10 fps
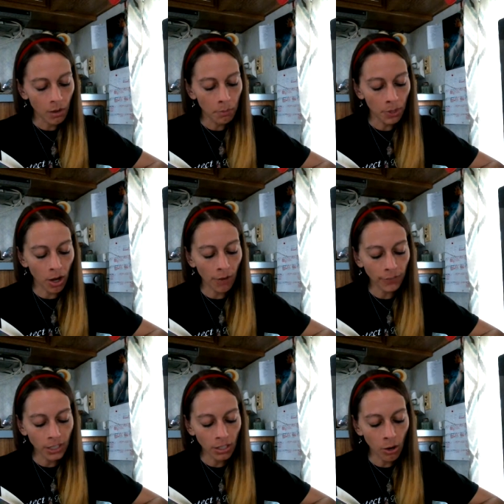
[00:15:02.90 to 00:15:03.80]
But
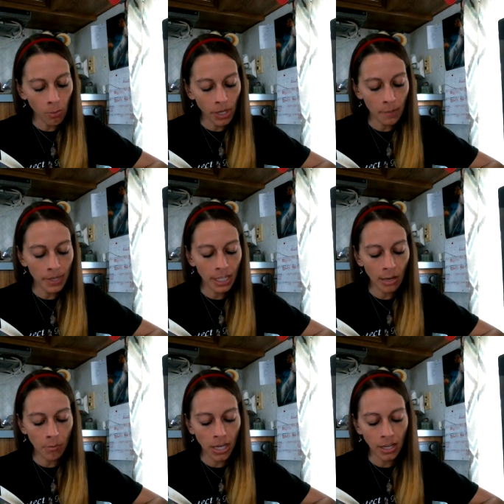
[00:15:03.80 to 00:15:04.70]
often, homecoming
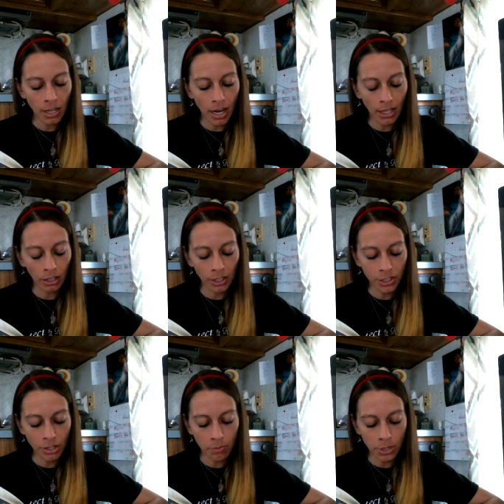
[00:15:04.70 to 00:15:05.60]
can be a
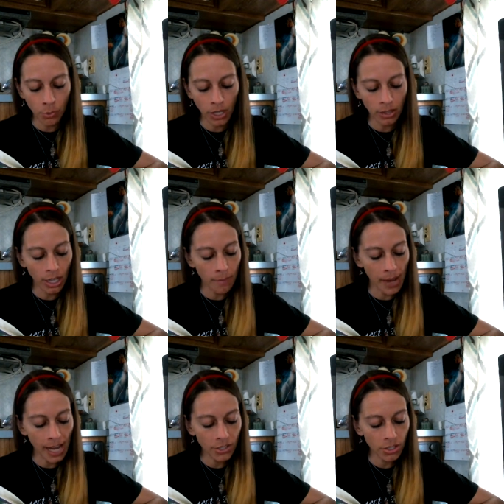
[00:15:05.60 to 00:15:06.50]
collision between the
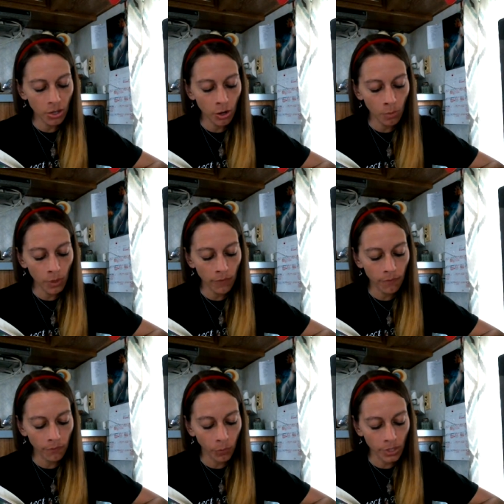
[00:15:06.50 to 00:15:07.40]
imagined home we
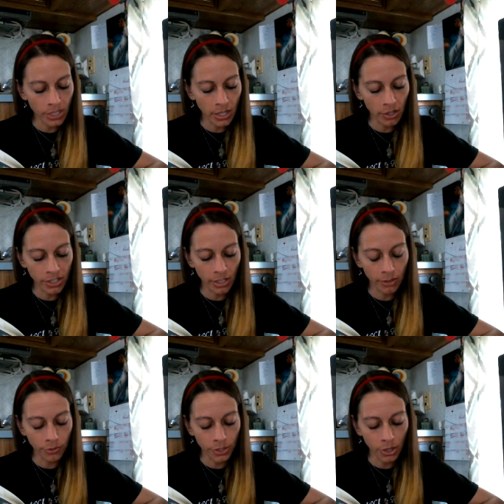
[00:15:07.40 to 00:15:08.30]
foresee
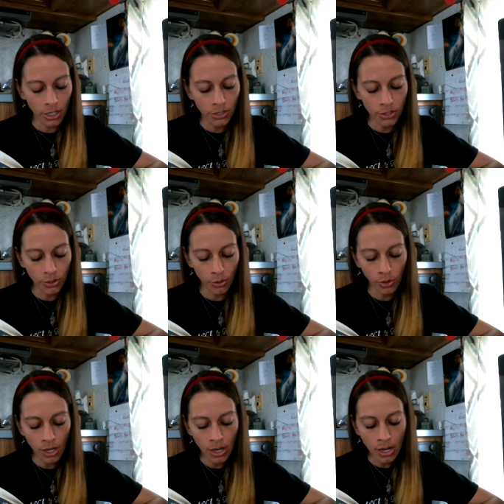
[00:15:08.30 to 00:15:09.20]
ourselves returning to,
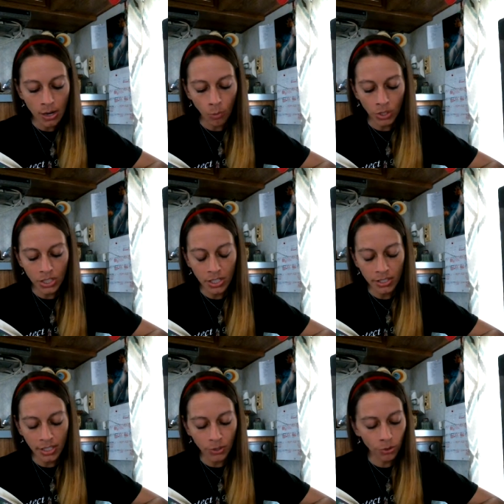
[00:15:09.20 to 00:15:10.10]
which is
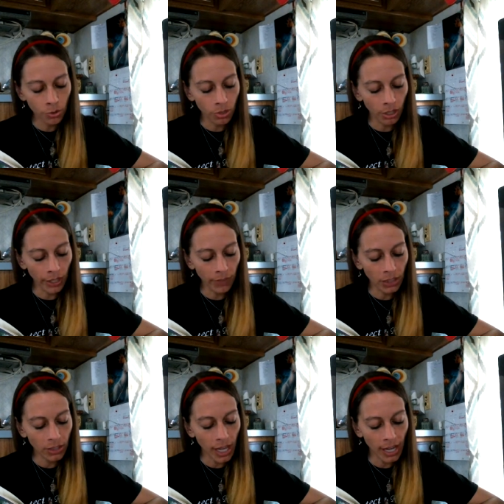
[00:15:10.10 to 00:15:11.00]
in truth a living
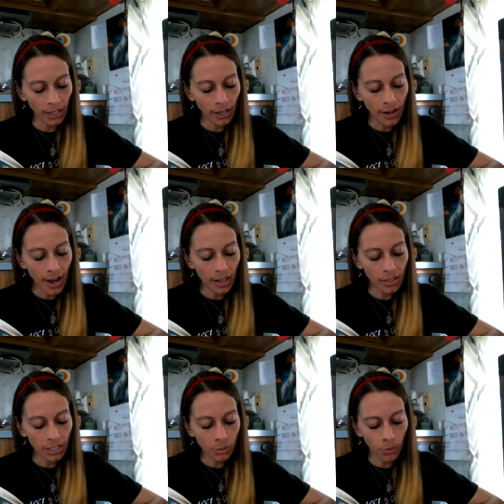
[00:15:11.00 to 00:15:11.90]
thing, and
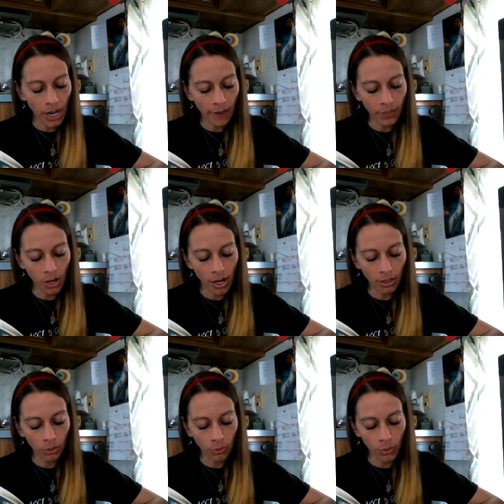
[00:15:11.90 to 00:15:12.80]
thus we have
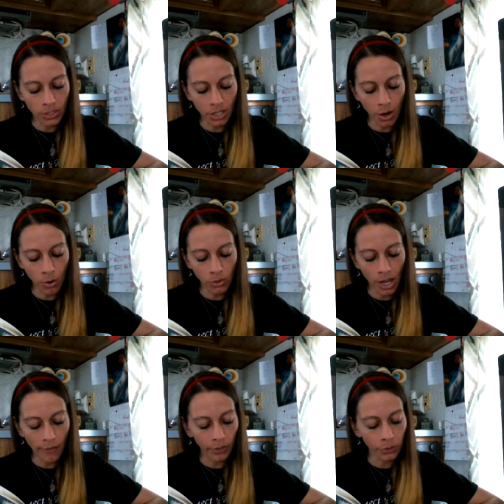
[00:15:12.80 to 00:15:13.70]
gone through its own
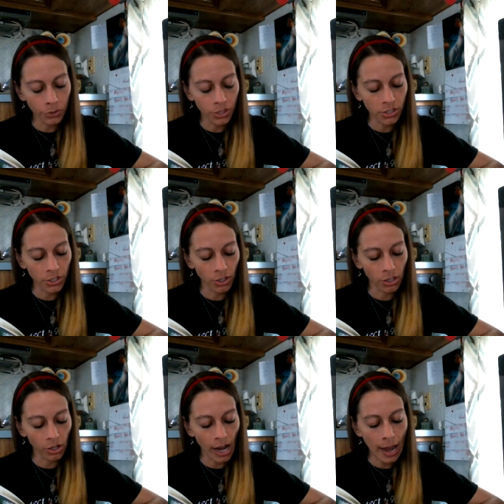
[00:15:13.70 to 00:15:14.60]
evolution during
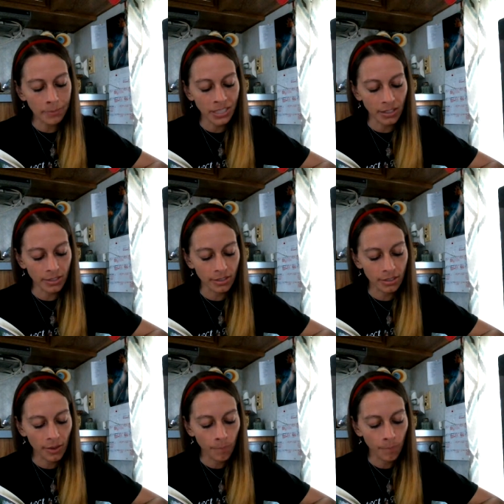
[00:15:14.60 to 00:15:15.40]
our absence.